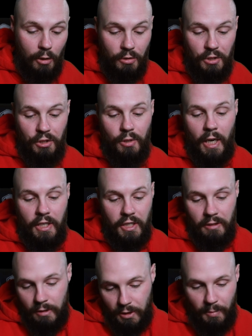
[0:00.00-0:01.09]
Ocean
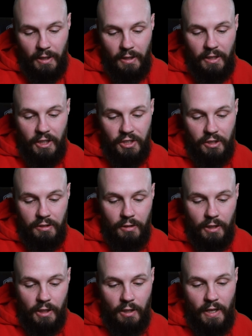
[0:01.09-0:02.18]
Strategy Expanded Edition.
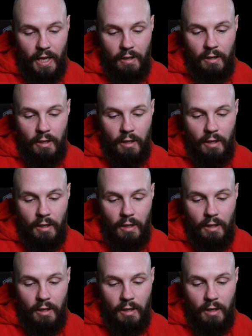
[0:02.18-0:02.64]
Click on that.